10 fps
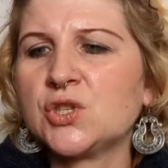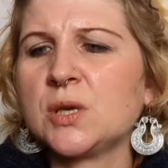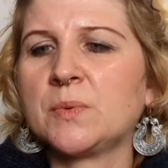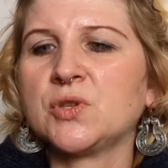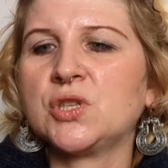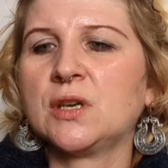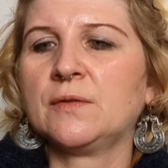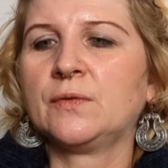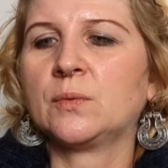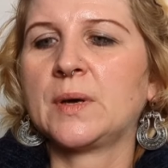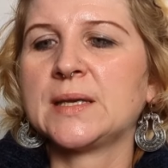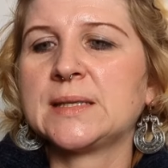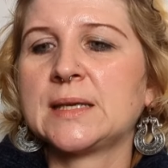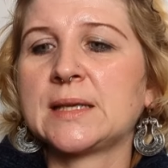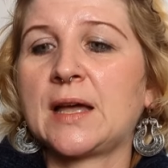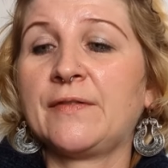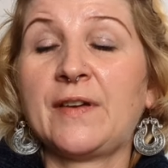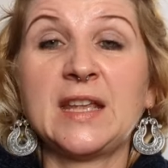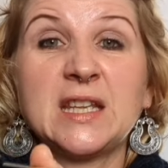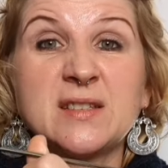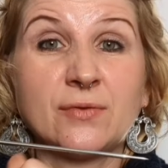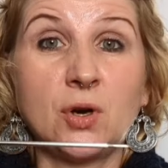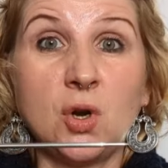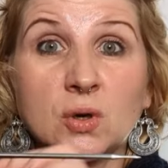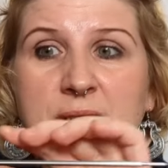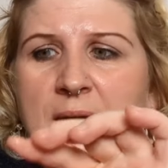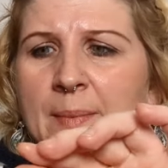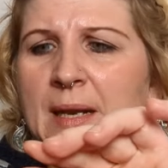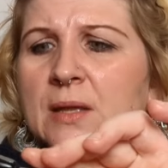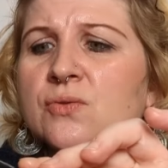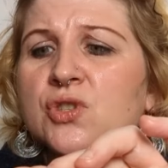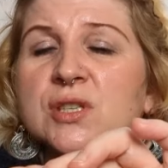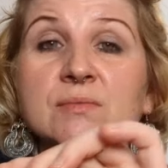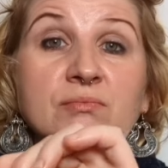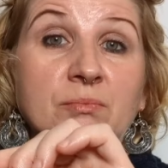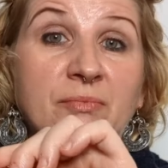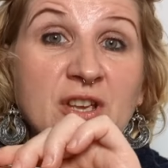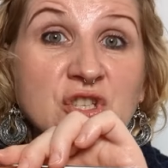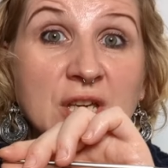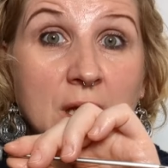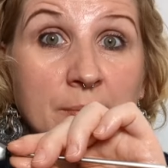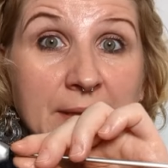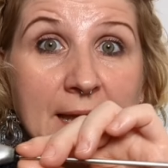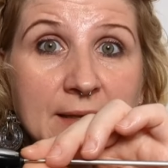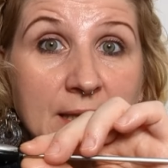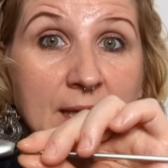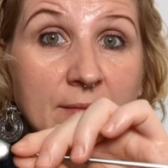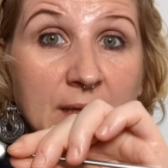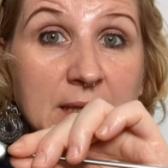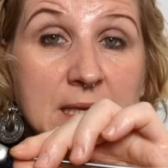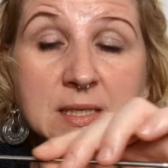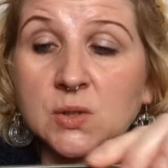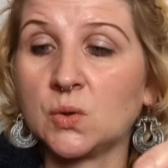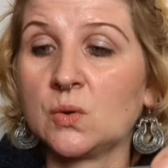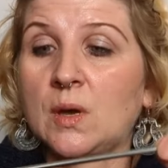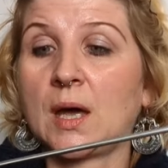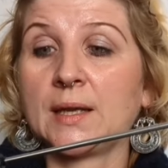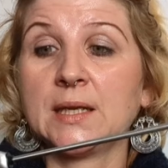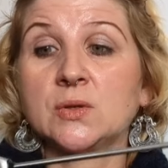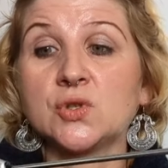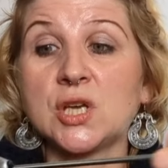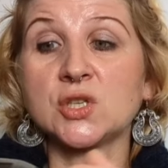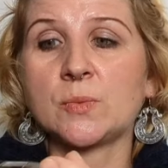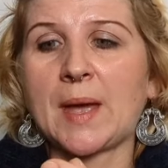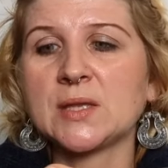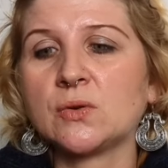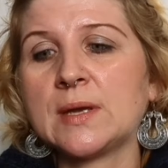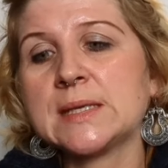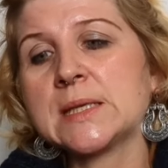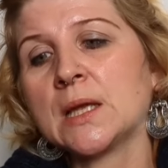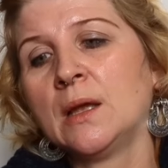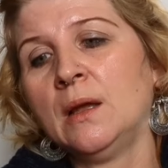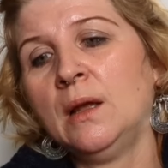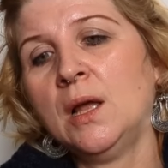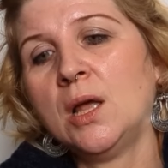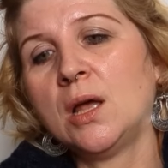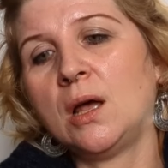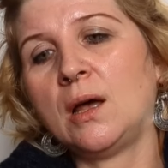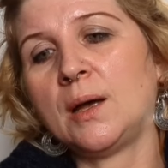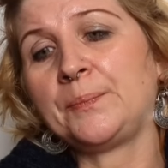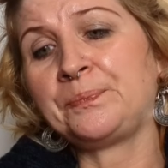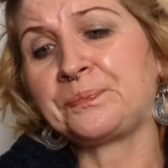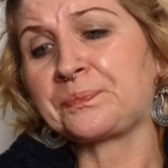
cheap and cheerful. But I said I've had this for a long time, and it's just flashing up now that it needs to I need to change the batteries. But